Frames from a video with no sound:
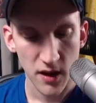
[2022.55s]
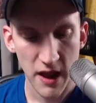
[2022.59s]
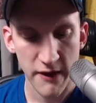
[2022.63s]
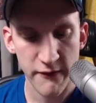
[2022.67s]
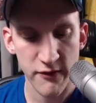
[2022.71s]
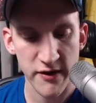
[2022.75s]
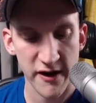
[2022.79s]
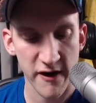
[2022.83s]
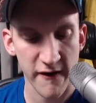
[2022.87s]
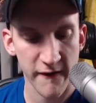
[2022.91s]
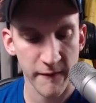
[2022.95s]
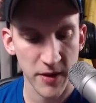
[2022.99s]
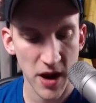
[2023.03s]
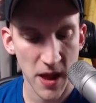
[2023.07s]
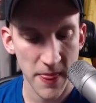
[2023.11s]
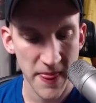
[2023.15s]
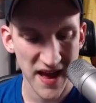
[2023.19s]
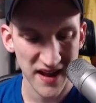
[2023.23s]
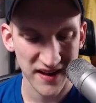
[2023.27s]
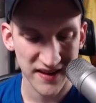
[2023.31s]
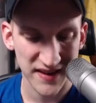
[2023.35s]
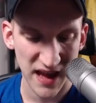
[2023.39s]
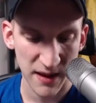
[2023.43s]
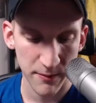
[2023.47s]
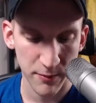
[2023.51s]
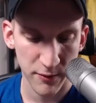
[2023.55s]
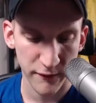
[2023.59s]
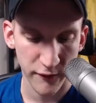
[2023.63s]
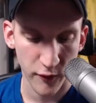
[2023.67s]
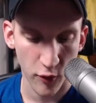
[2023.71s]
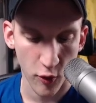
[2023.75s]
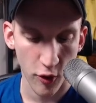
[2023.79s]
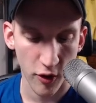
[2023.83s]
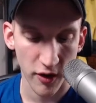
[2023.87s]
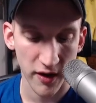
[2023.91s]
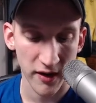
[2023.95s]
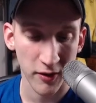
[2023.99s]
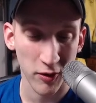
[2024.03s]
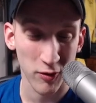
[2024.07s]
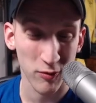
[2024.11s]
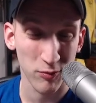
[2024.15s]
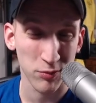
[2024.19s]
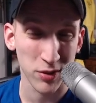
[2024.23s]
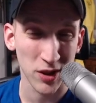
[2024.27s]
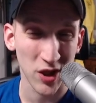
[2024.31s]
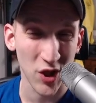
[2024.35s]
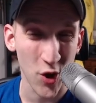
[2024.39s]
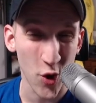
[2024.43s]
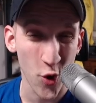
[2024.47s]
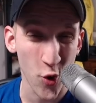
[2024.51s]
If you've ever been on that site before, it'll
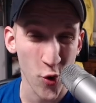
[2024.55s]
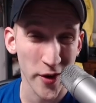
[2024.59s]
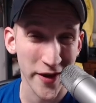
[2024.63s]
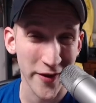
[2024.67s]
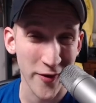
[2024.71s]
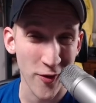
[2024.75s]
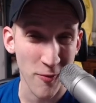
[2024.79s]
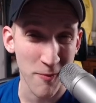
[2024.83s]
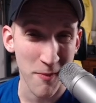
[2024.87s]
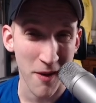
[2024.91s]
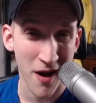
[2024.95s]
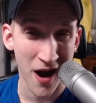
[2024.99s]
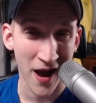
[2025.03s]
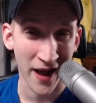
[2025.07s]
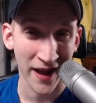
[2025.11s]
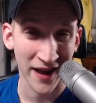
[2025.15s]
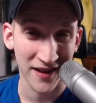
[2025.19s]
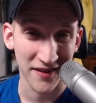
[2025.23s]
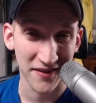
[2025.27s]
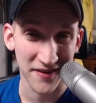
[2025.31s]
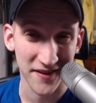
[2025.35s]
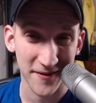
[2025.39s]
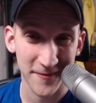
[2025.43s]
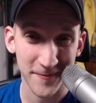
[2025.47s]
blow your mind.